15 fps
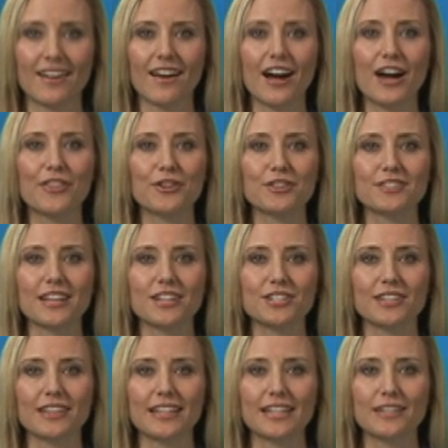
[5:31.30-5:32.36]
Other
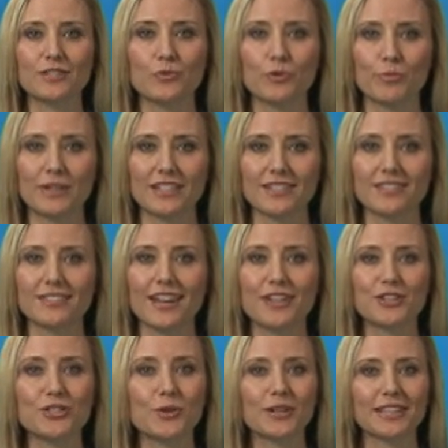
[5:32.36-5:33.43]
session lengths will be discussed
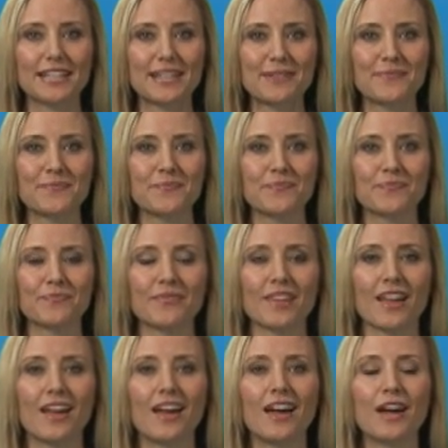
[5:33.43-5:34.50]
shortly.
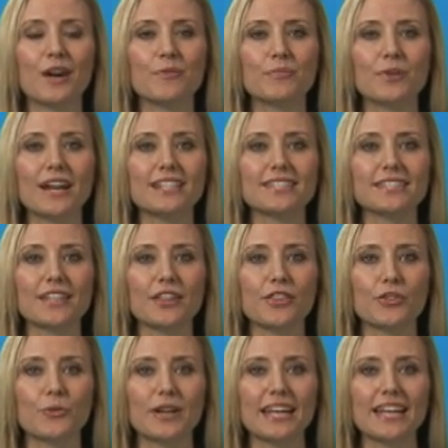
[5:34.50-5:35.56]
Press
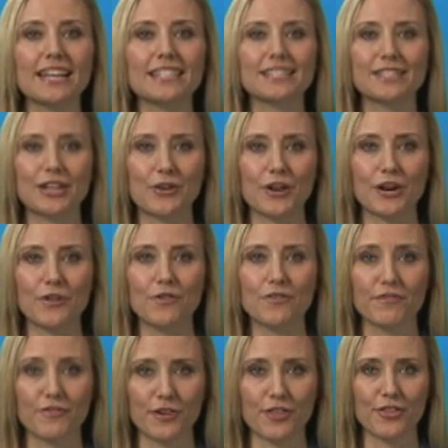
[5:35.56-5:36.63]
30
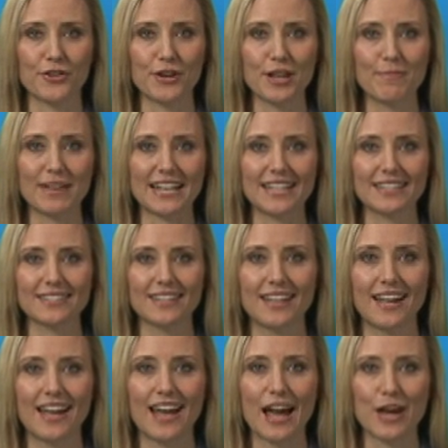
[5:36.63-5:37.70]
for 30 minutes
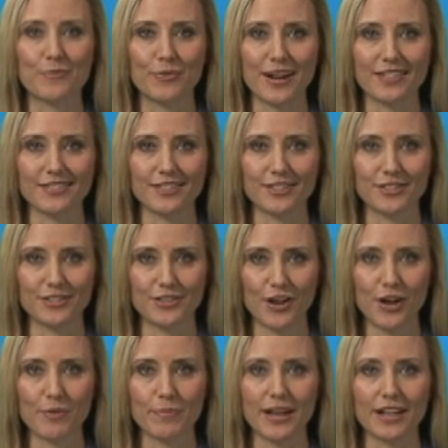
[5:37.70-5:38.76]
and press the
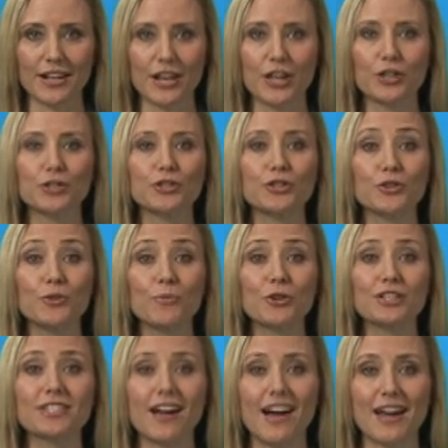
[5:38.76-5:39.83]
Start button 2 more
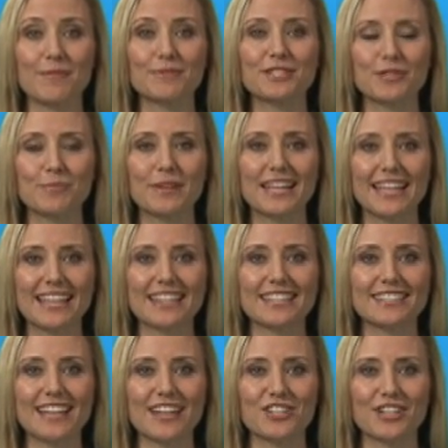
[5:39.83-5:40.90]
times to begin the
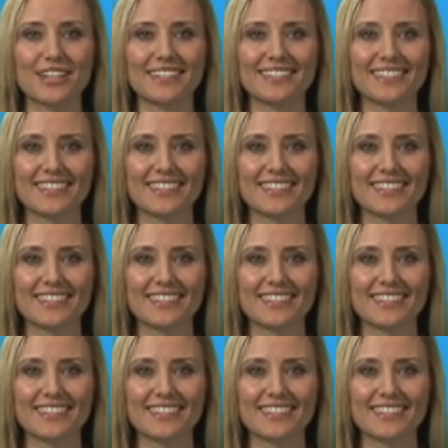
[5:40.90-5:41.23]
session.